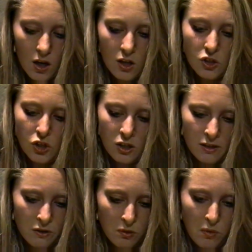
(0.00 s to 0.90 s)
Stars
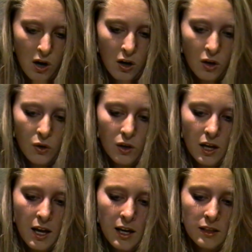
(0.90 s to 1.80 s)
of Tomorrow,
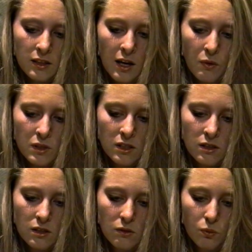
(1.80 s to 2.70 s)
and I
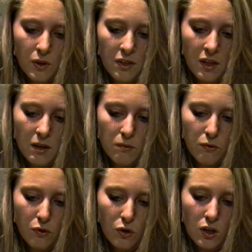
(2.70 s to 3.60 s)
was with them
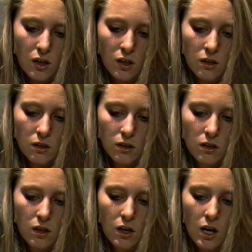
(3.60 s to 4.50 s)
for
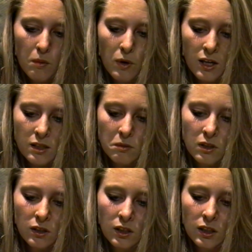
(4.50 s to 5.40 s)

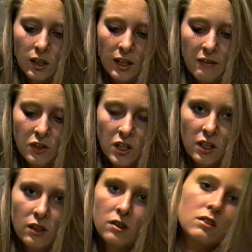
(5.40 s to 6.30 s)
approximately 11
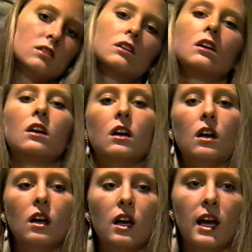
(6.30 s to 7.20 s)
years.
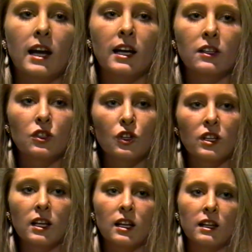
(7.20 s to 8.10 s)
And during
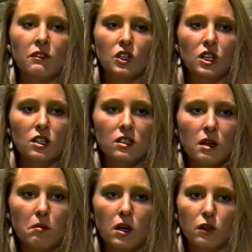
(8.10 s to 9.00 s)
that 11 years, I
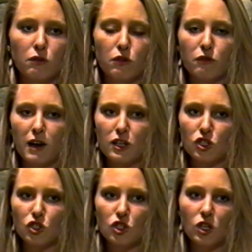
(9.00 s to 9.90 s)
modeled for
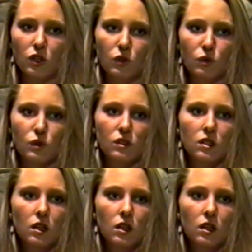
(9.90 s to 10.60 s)
fashion shows,